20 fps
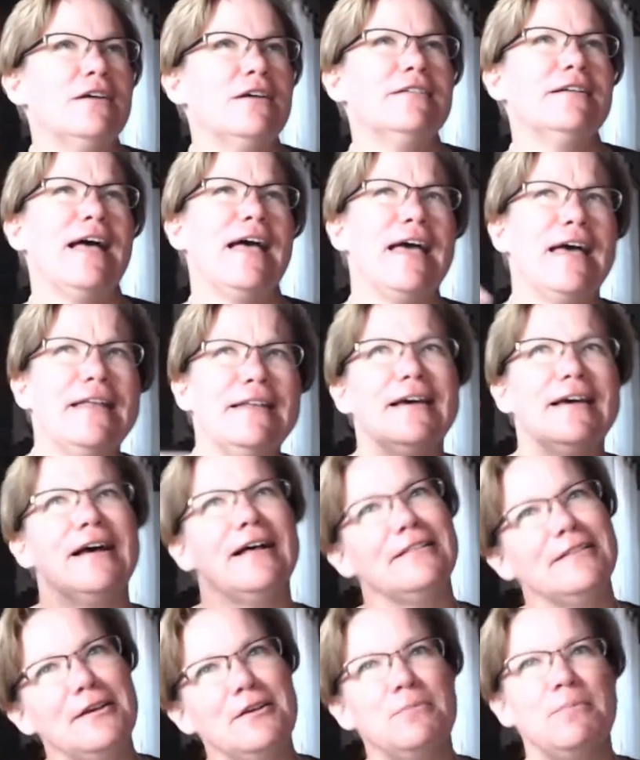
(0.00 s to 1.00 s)
and a
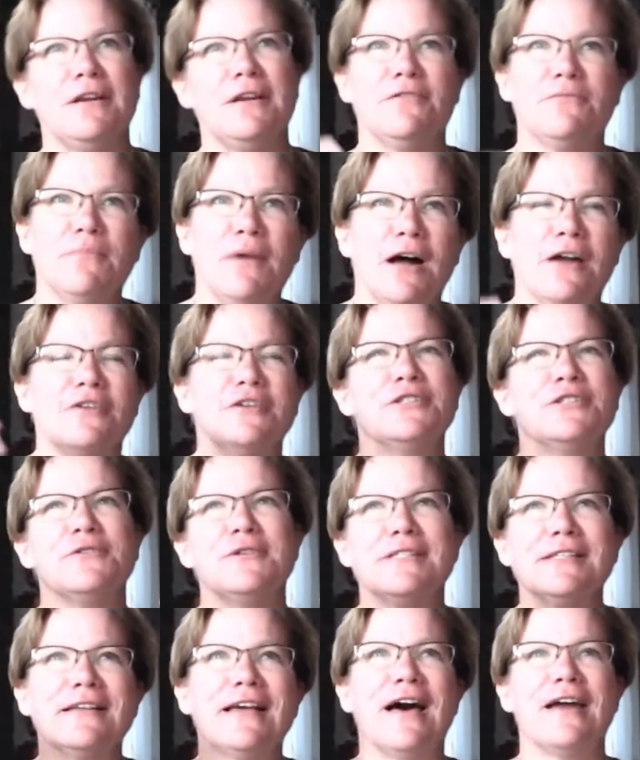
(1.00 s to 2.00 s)
little bit of modern. So
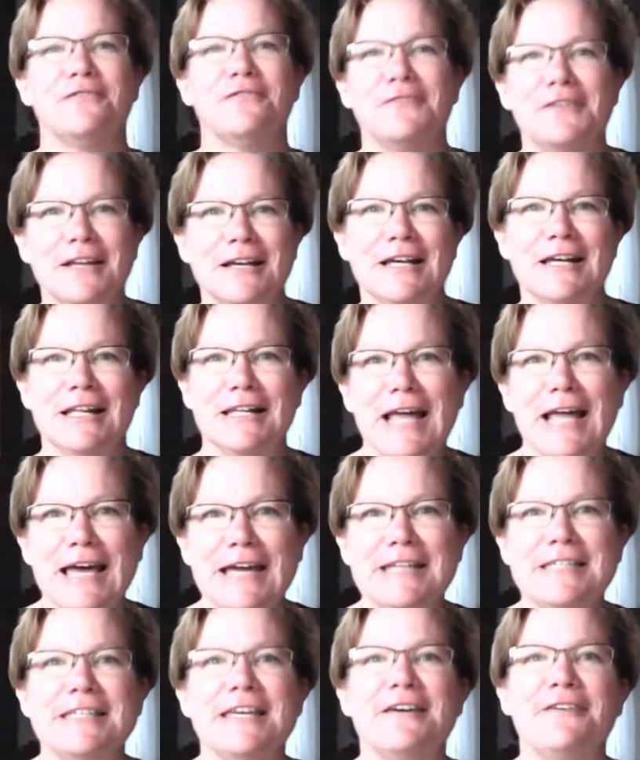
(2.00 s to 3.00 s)
it's kind of an
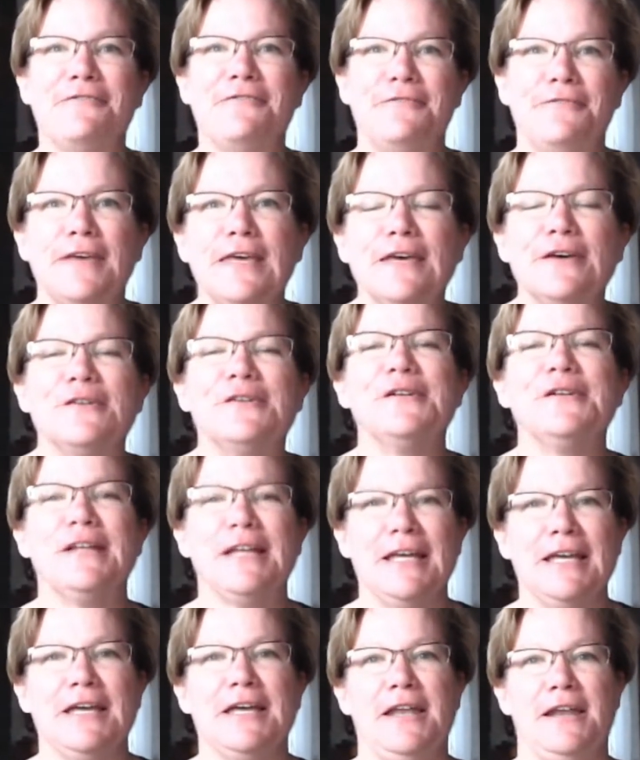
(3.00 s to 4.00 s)
eclectic feel
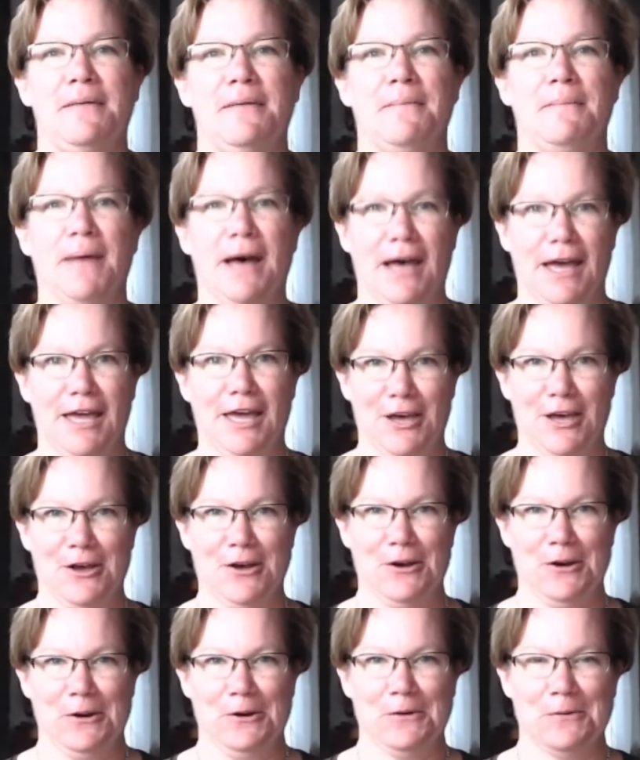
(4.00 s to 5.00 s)
in my
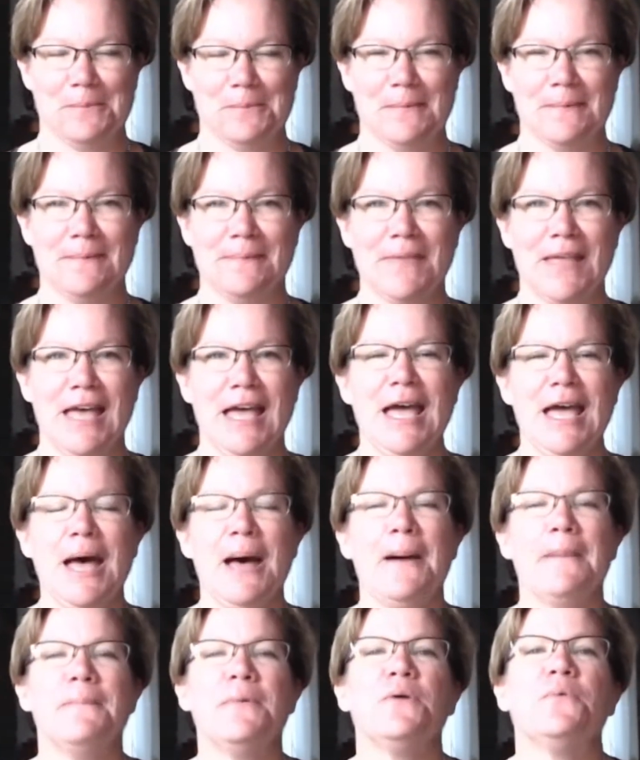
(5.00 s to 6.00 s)
home.
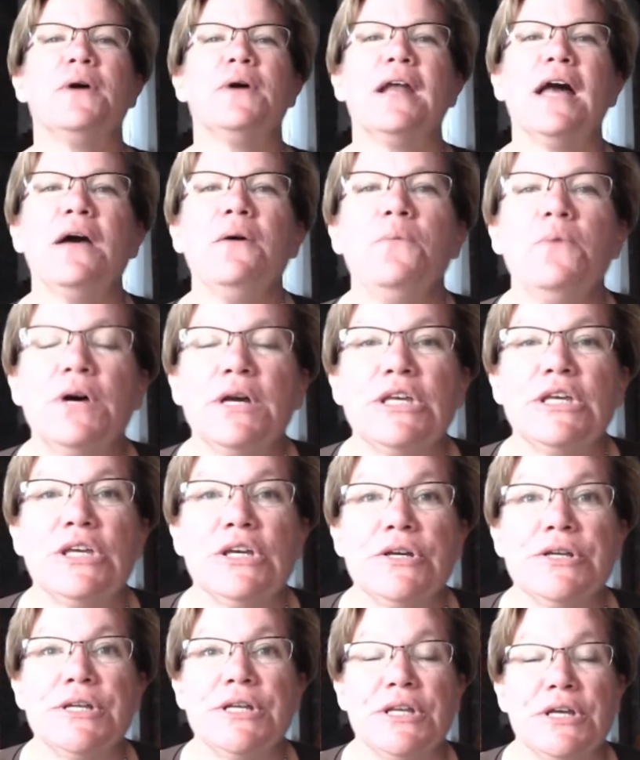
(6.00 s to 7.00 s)
But what I want
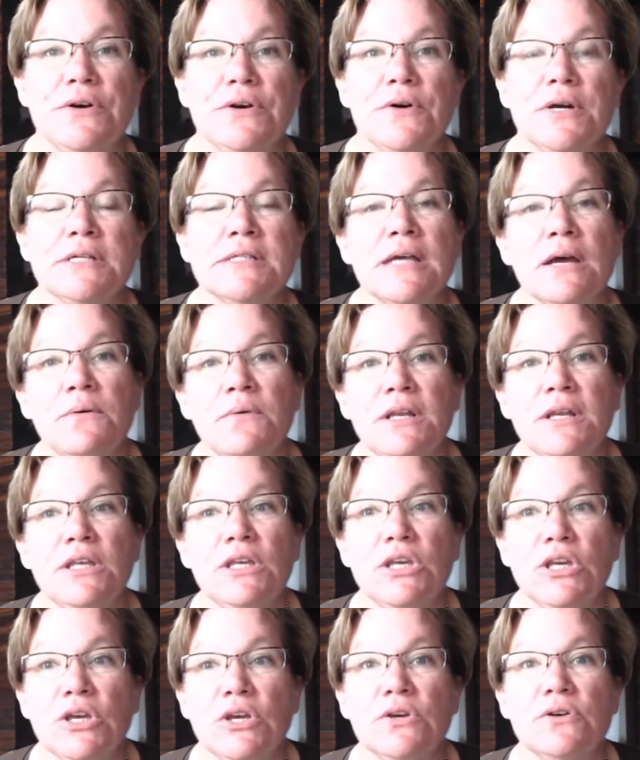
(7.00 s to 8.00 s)
you to do is I want
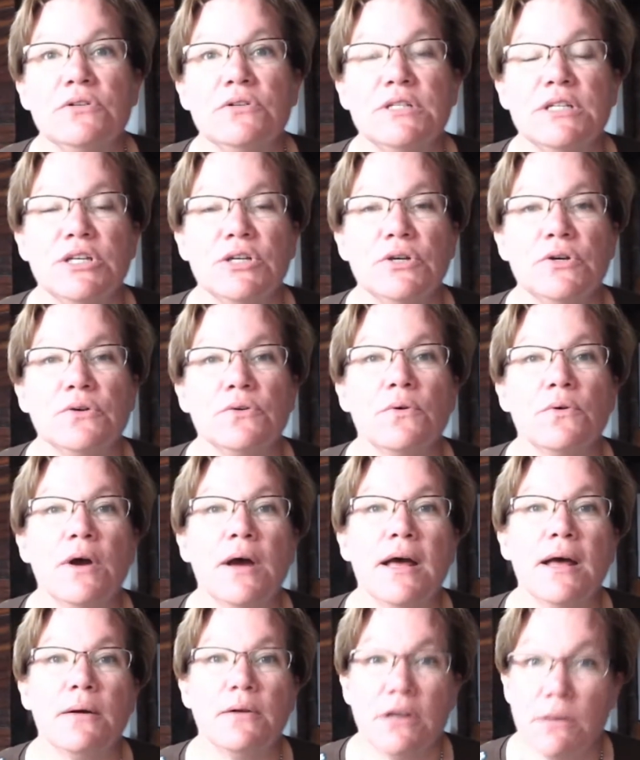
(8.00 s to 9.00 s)
you to,
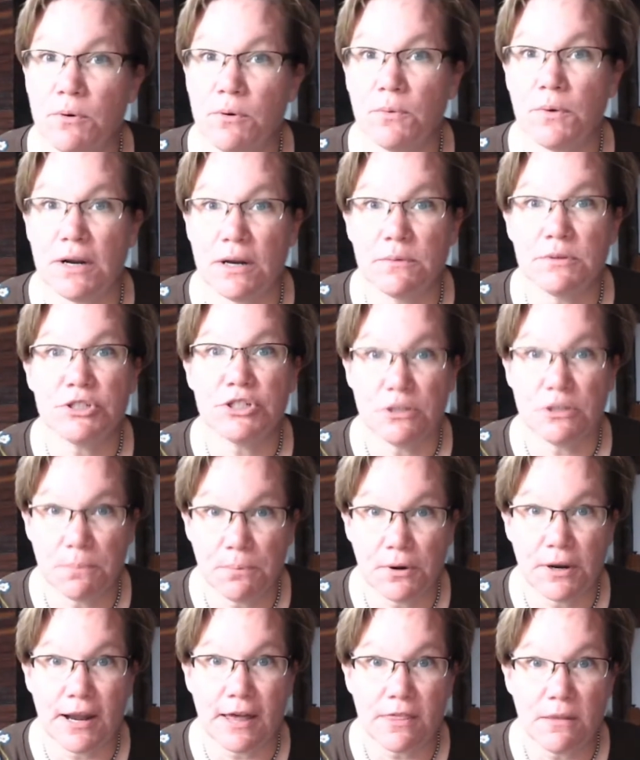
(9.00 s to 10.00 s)
number one, I want you to
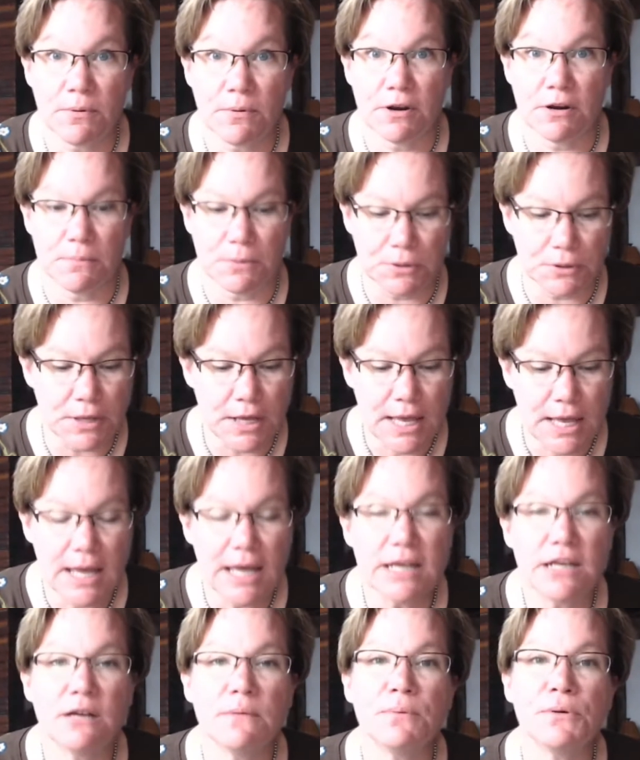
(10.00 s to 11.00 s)
print out the printable.
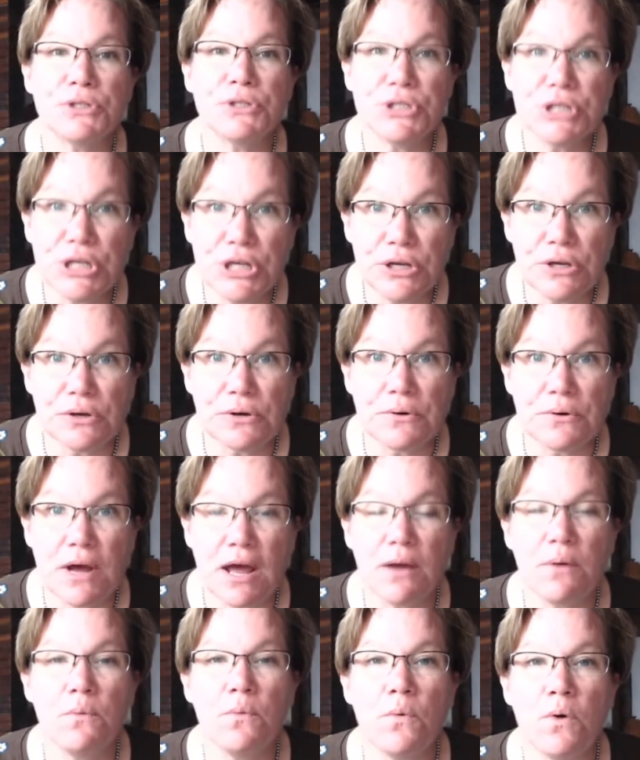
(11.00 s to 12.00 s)
Number two,
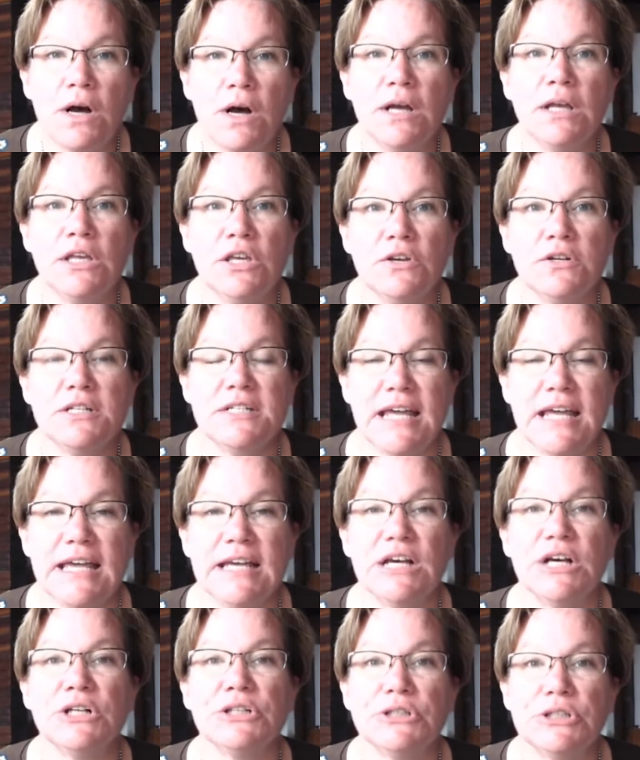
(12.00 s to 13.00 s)
I want you to
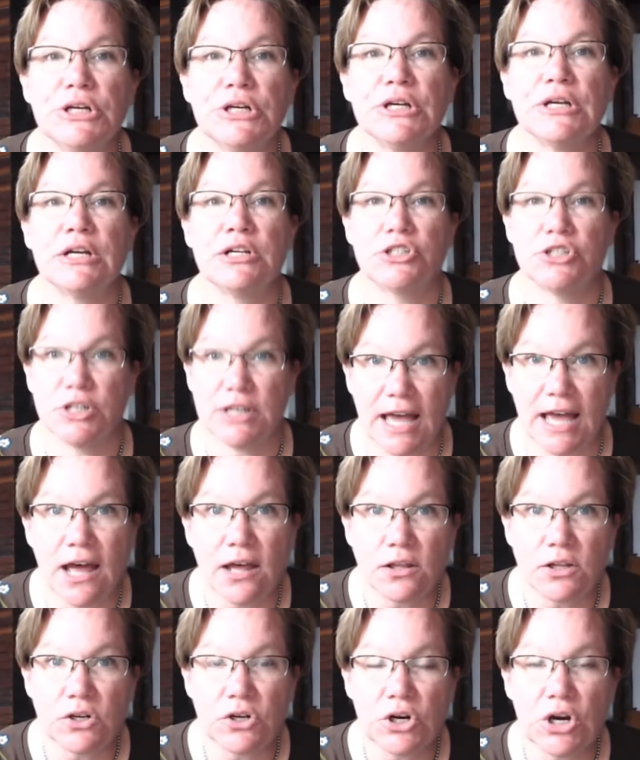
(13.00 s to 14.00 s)
take a look at your
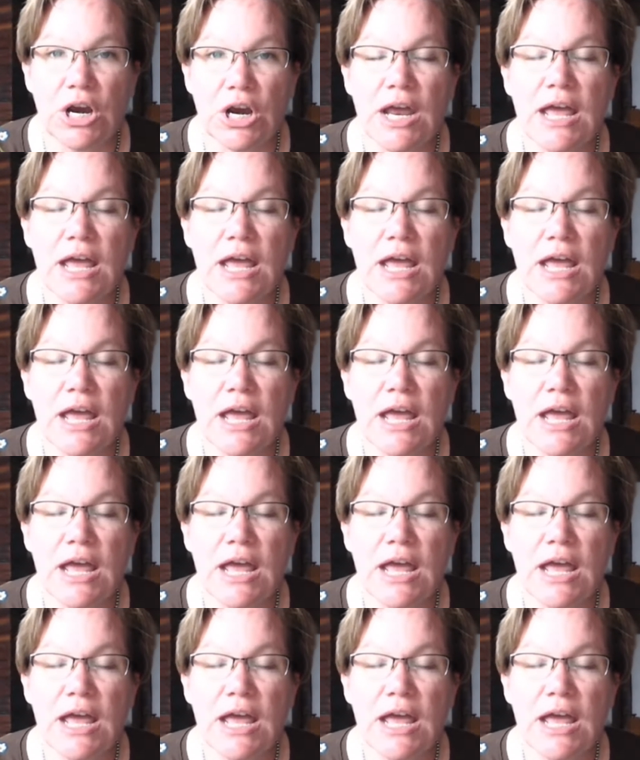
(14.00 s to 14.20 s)
calendar